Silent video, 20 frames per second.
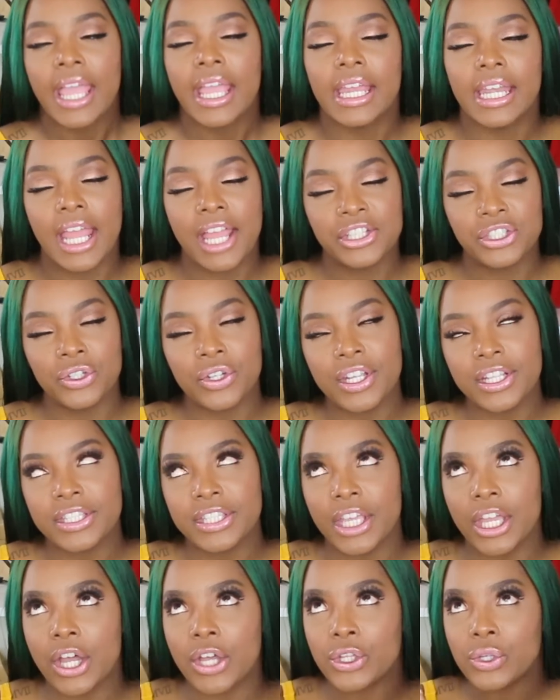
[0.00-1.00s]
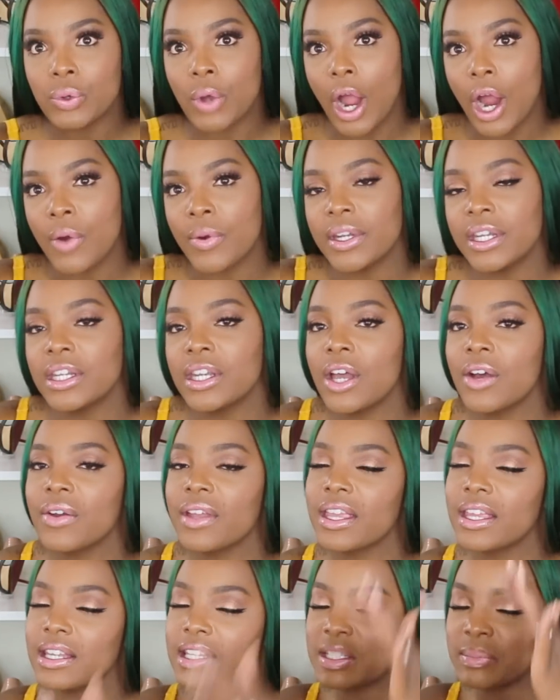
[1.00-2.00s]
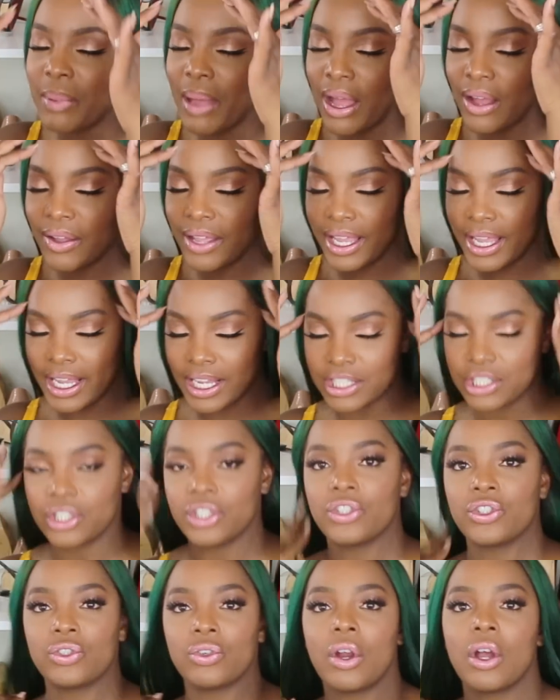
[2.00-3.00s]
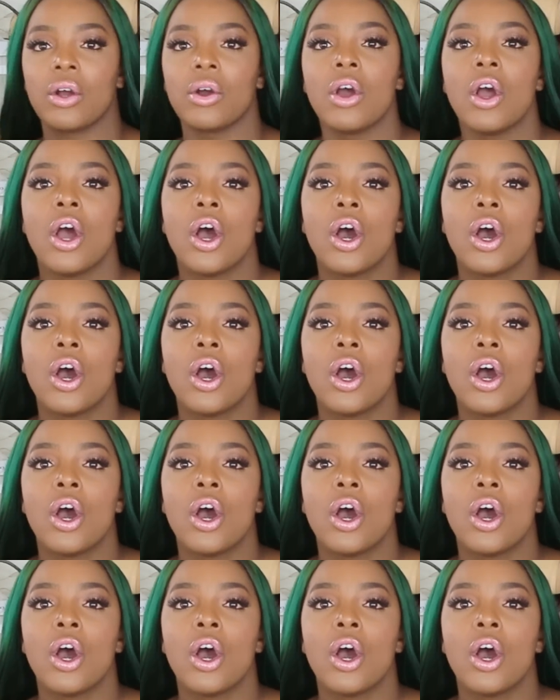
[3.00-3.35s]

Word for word: and as you can tell you already know it is about edge control